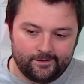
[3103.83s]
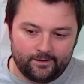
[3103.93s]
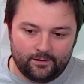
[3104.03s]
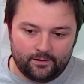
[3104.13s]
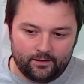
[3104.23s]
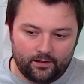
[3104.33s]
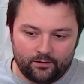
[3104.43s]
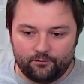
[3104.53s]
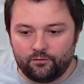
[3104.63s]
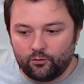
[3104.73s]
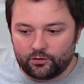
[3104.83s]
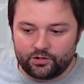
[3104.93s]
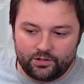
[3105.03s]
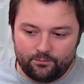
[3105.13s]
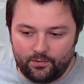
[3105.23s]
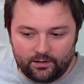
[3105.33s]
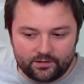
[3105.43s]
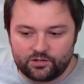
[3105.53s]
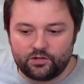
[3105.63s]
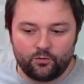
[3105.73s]
an unfortunate
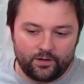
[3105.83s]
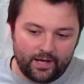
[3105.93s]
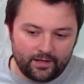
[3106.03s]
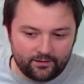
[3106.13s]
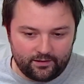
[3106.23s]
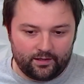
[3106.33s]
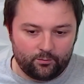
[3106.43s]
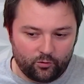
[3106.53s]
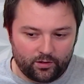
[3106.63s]
means to an end anymore.